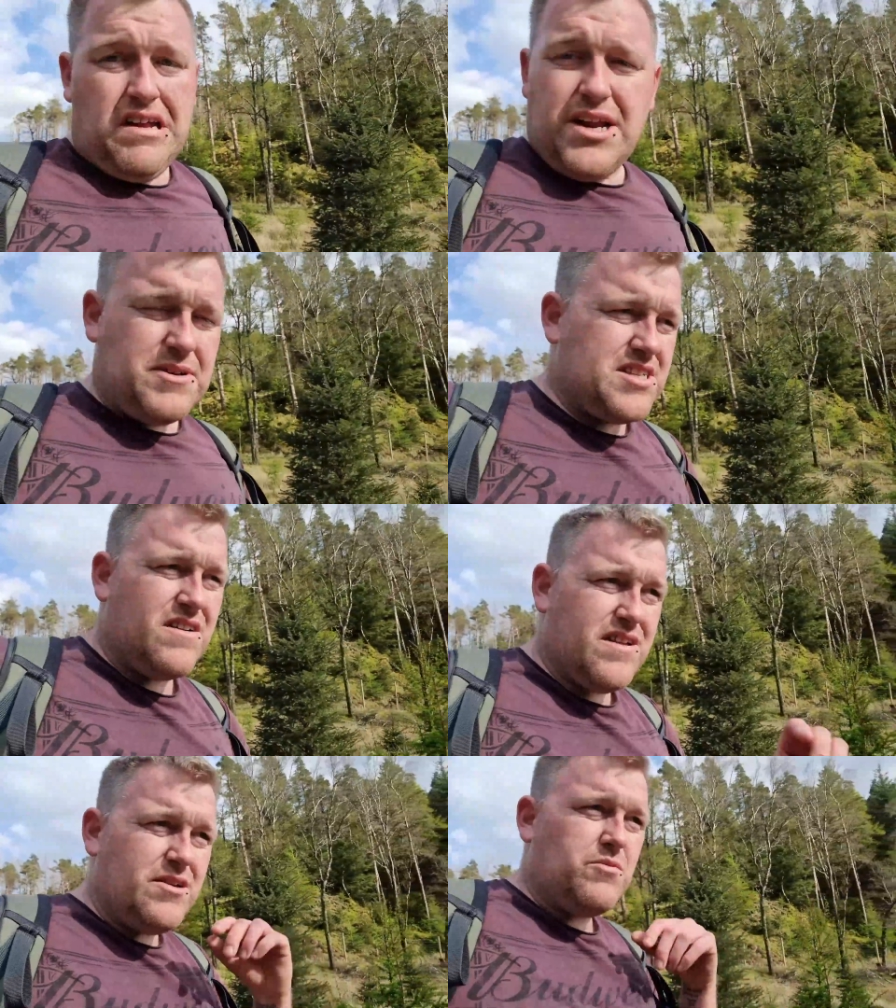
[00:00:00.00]
No, it's
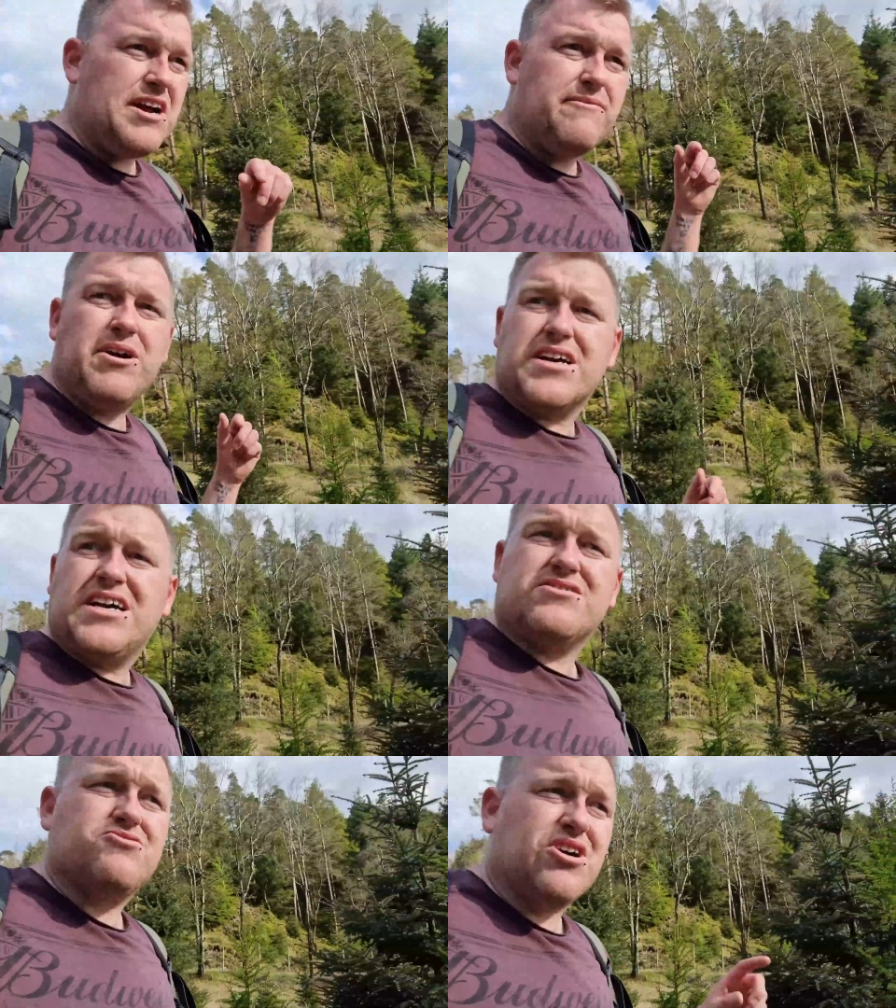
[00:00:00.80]
not the Wainwright
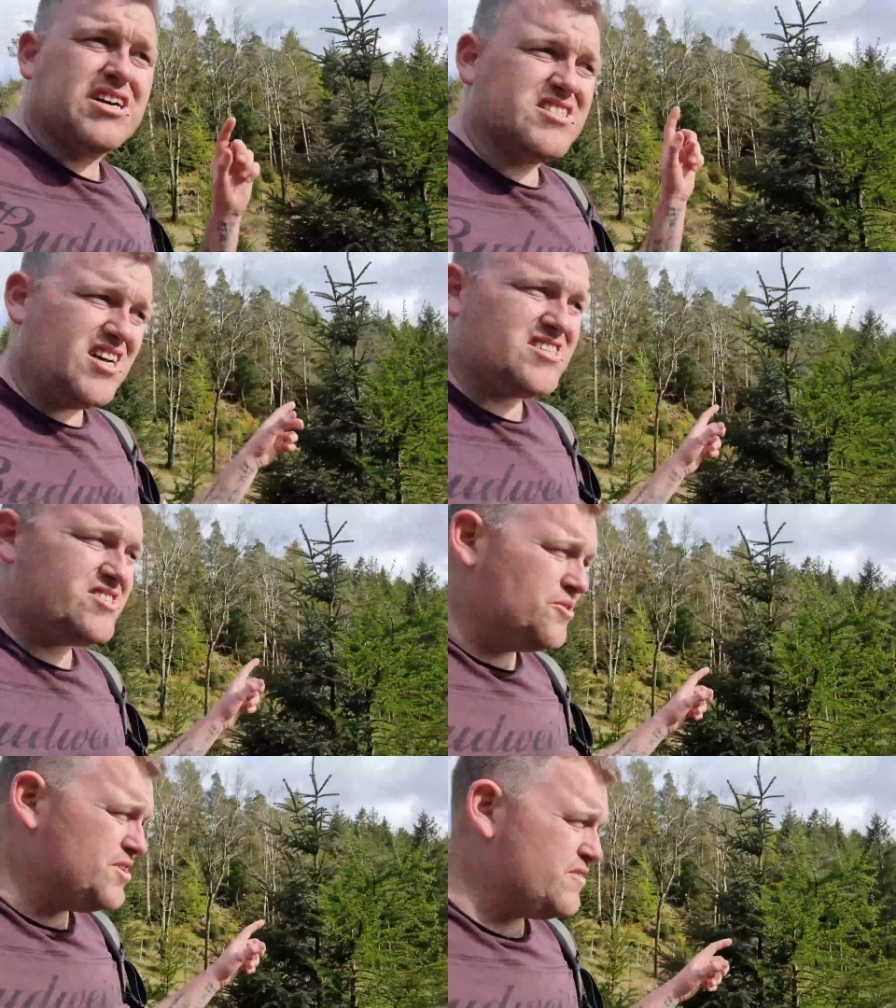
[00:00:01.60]
Castle Crag, because that's a
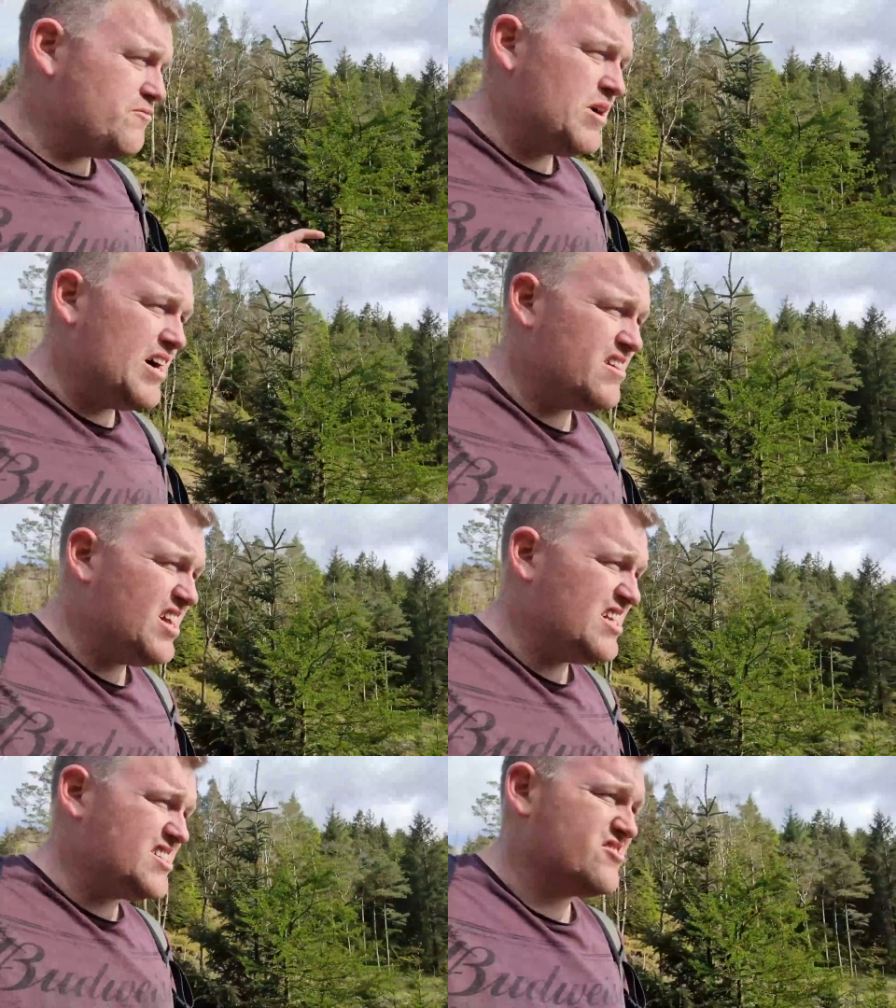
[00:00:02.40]
totally different part of the
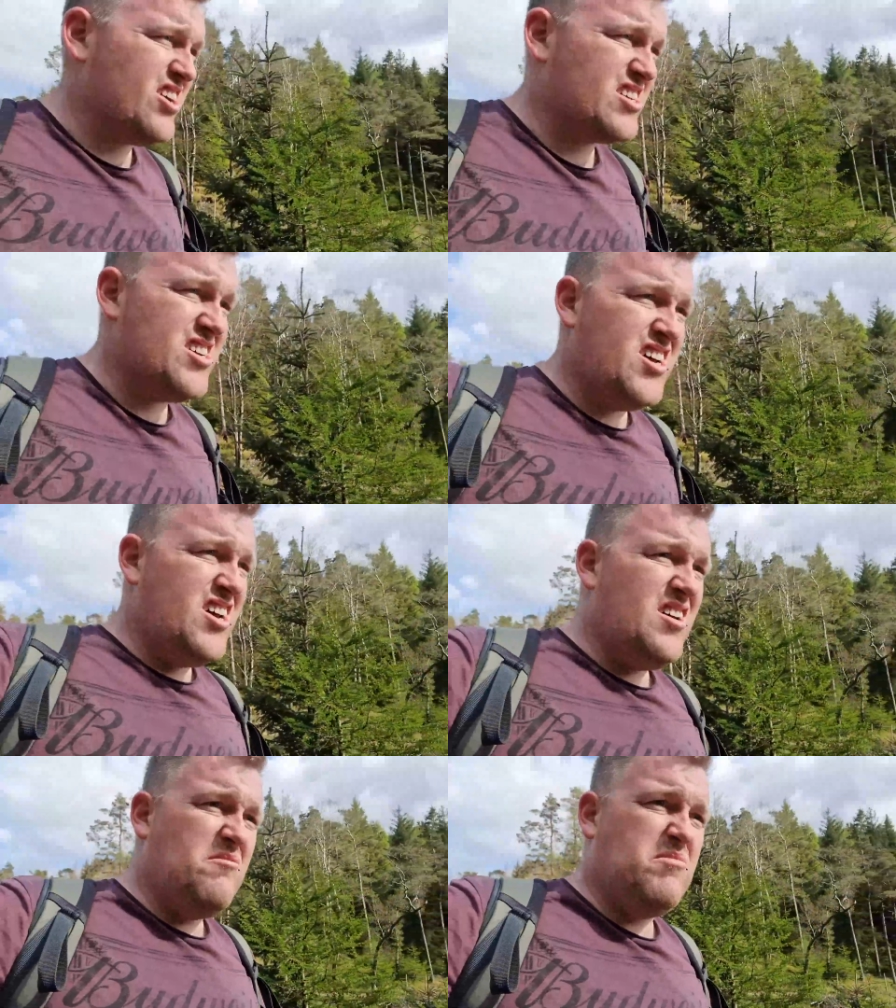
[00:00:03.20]
Lake District.
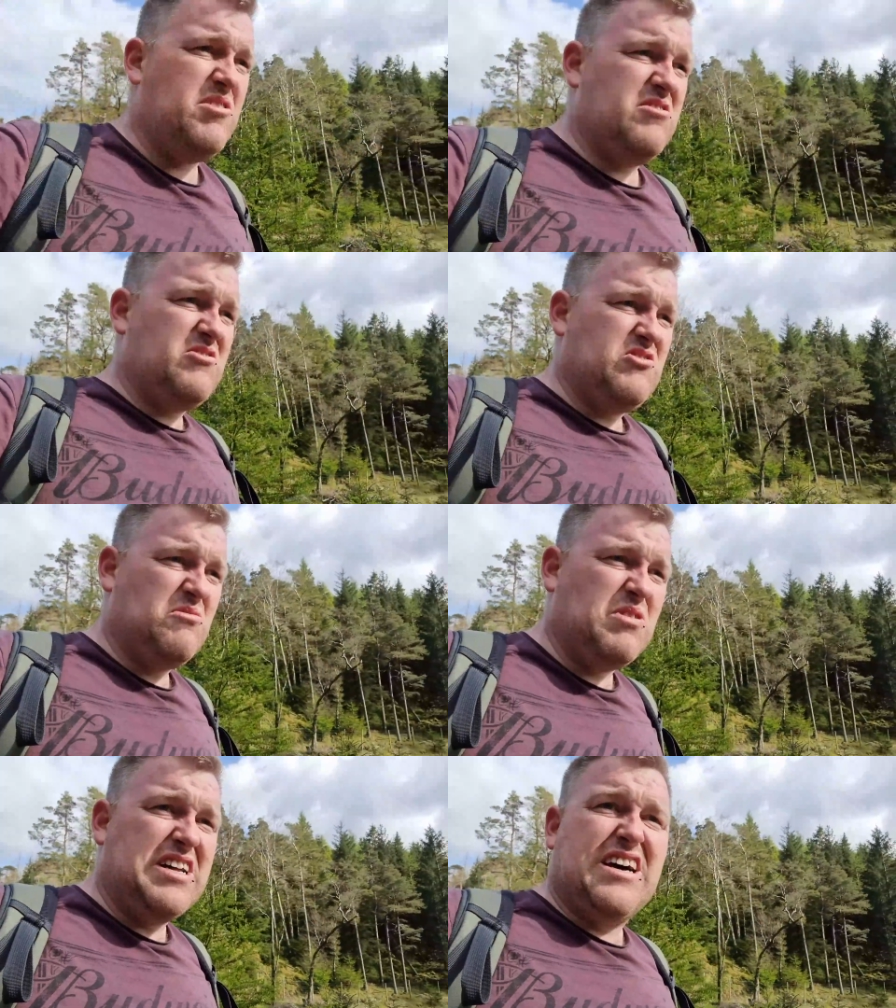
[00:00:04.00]
But
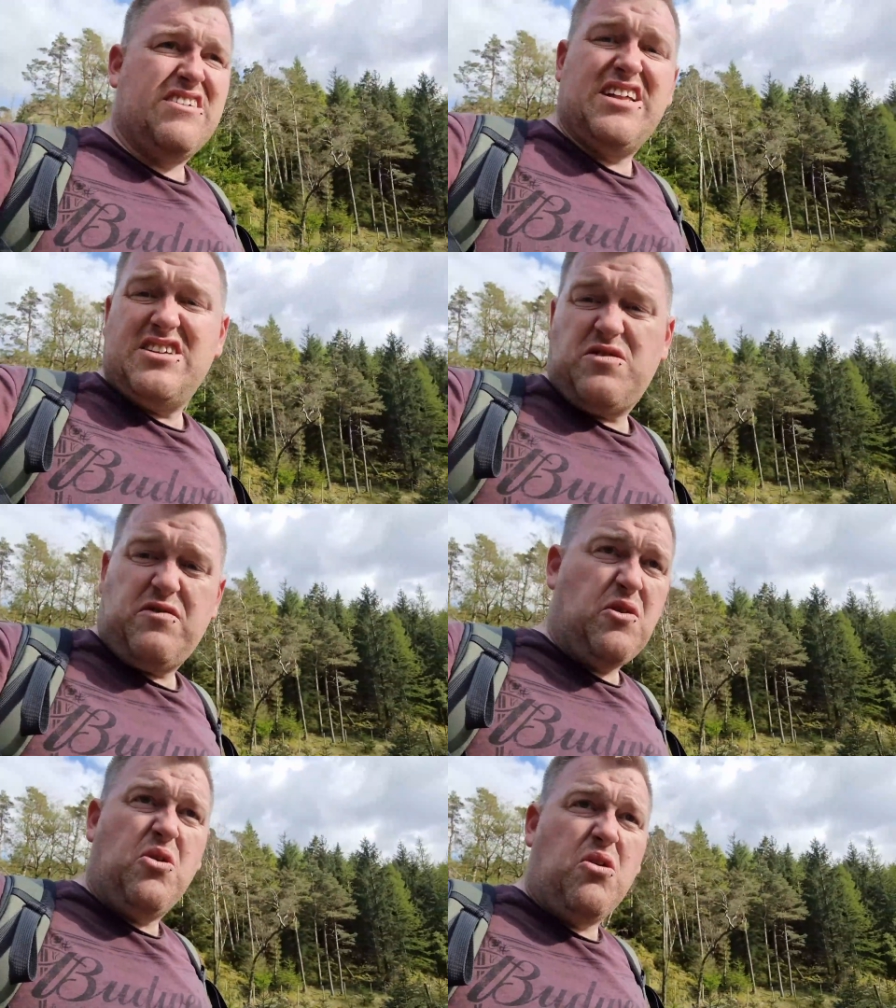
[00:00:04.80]
somewhere down here, there's a
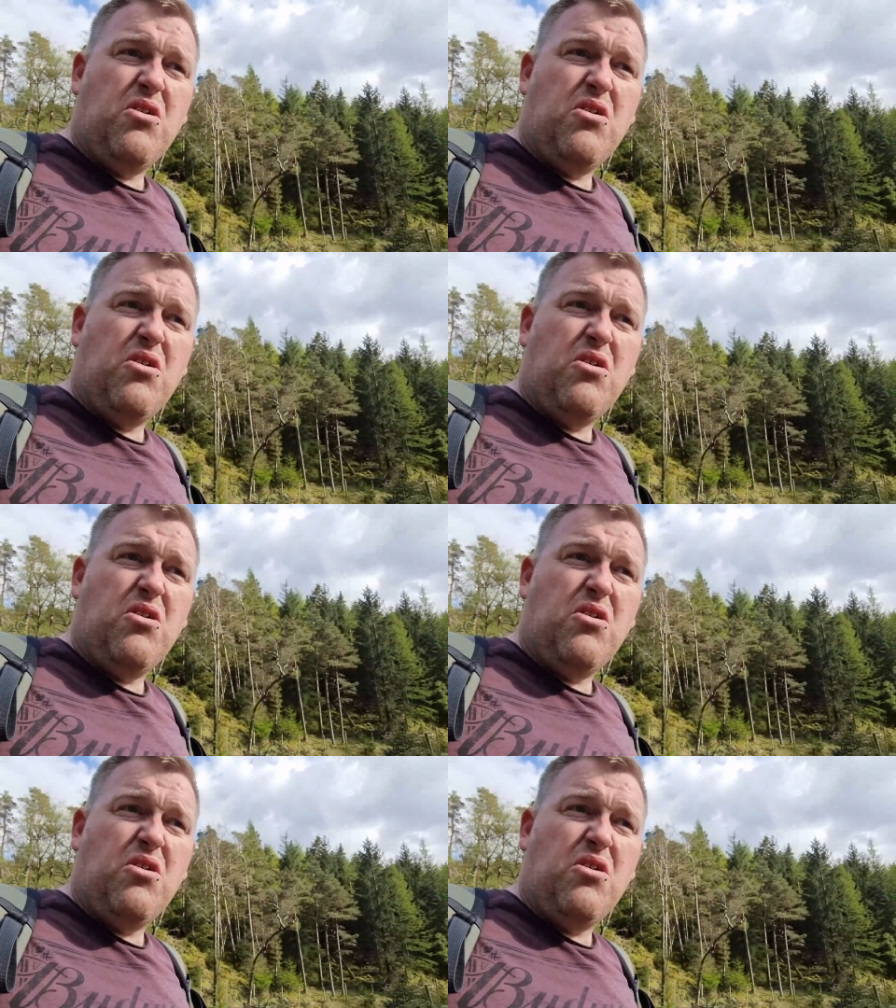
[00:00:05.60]
fort.